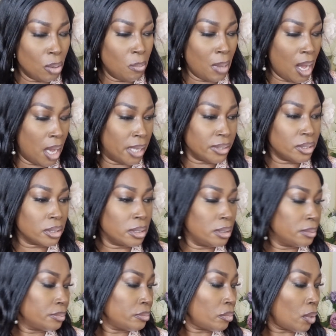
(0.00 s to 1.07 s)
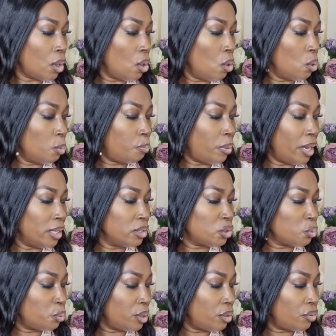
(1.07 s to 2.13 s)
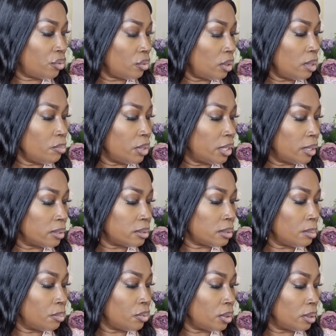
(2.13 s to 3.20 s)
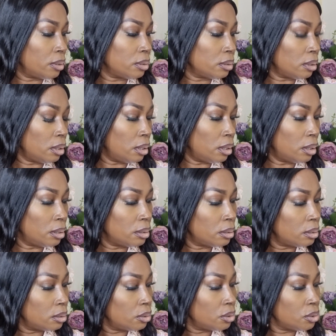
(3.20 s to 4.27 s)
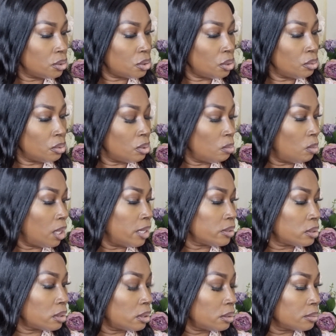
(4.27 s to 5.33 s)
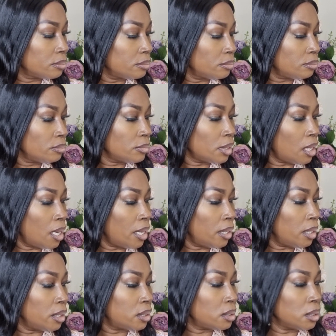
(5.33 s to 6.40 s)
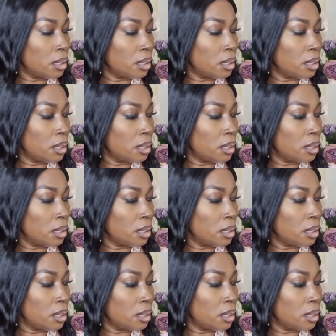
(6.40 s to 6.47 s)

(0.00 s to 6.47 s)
Musk opens with, let me get something. Choco Musk, I